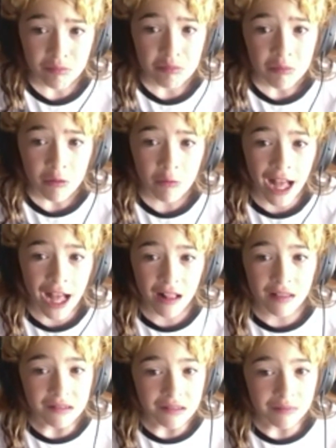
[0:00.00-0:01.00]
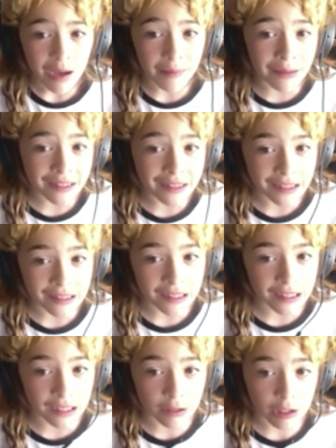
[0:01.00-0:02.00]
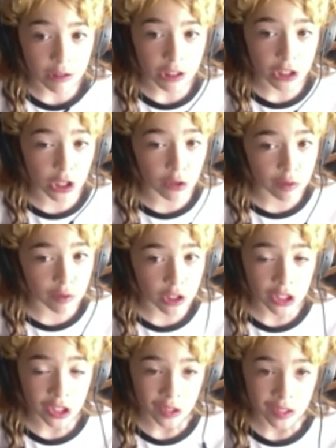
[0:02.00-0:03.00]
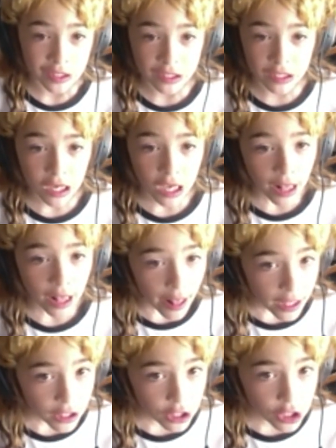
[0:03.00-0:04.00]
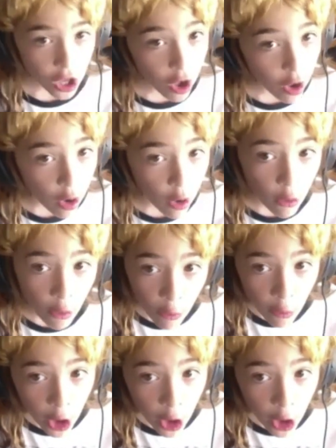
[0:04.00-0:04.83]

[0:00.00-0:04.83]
Well, my business isn't going too good. So,